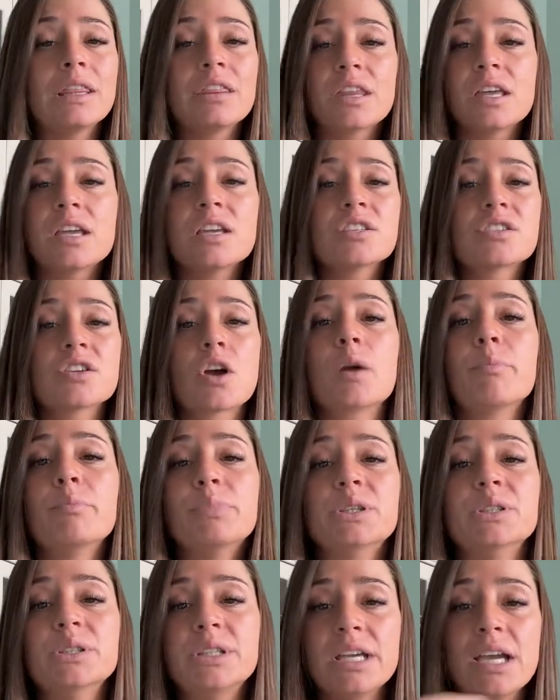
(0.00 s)
Things are
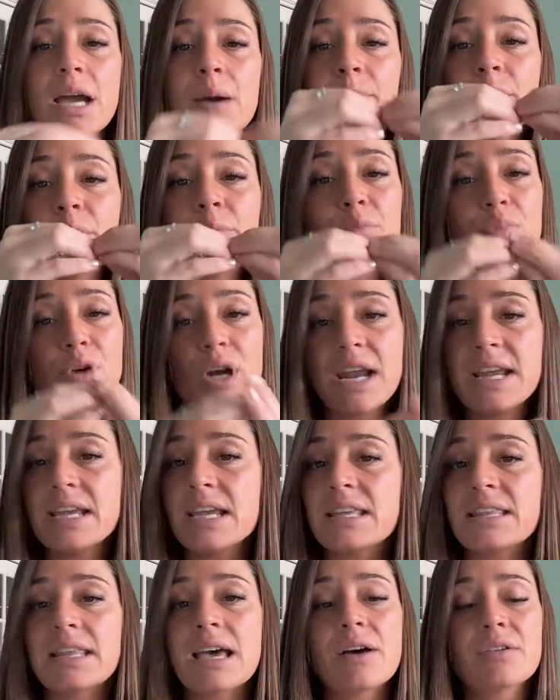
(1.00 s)
building up and
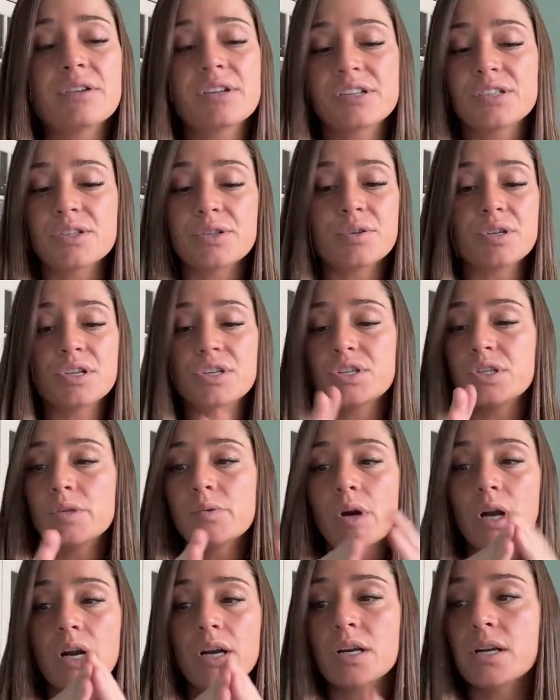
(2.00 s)
breaking down as soon as you
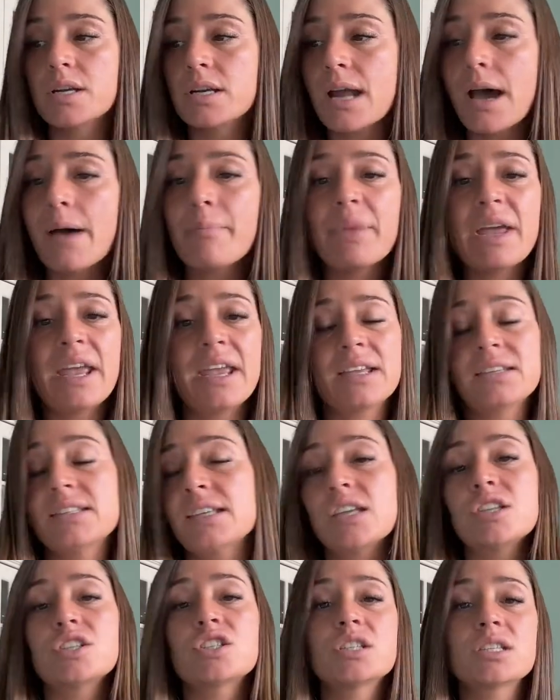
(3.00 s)
are not paying
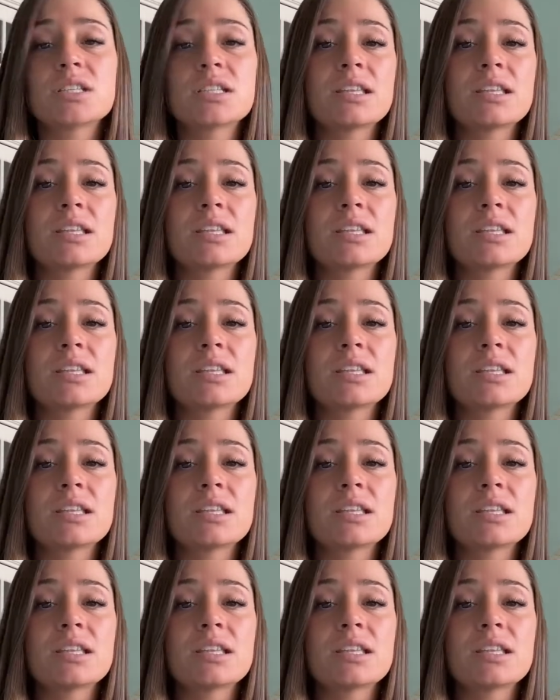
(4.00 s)
attention